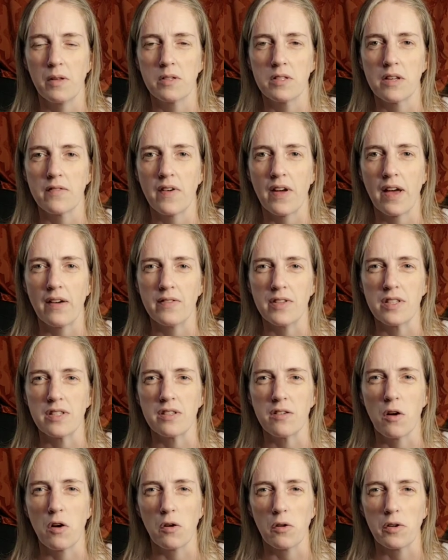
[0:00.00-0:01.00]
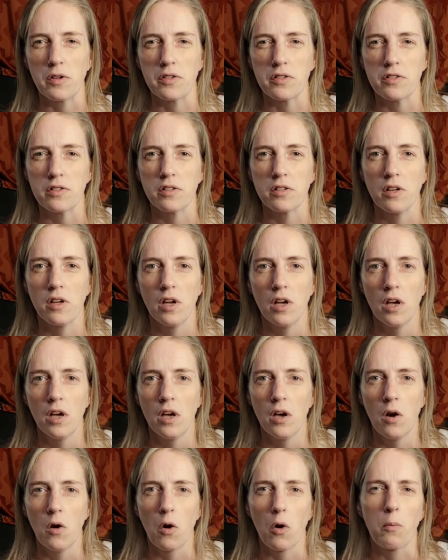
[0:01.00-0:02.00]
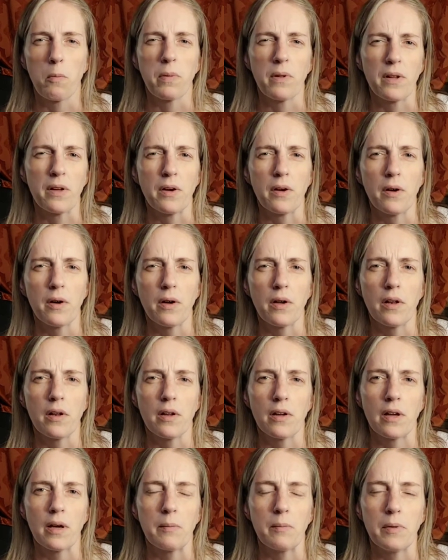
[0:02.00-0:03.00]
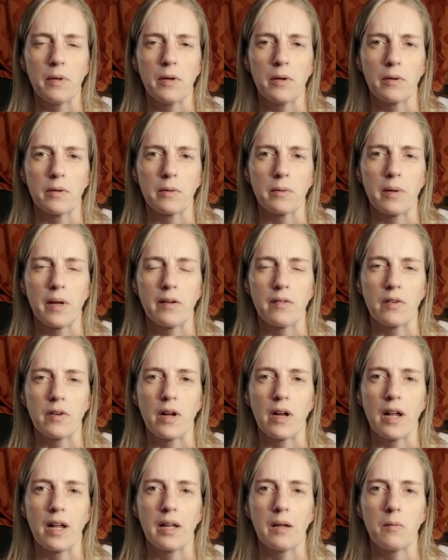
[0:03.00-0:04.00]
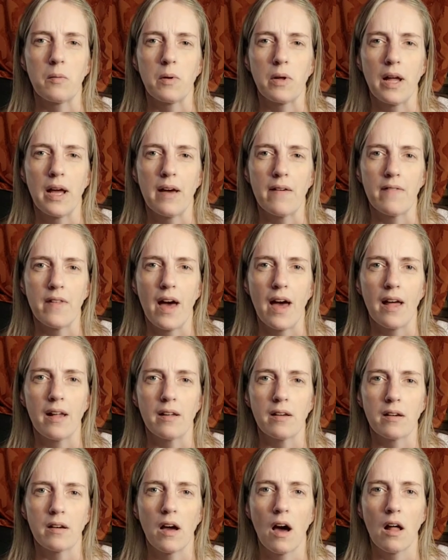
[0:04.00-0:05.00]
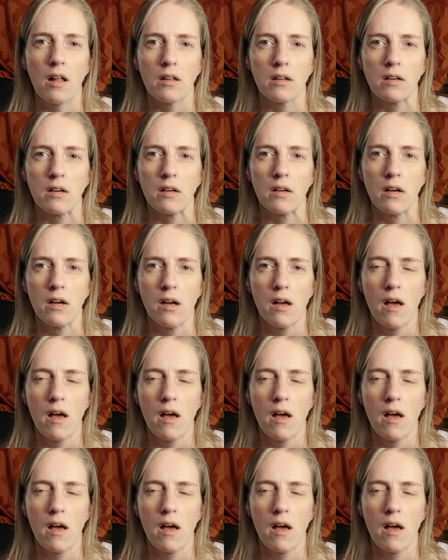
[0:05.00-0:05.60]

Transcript: stuff I have is orange or blue, you can have blue or whatever. And I didn't want to have that color,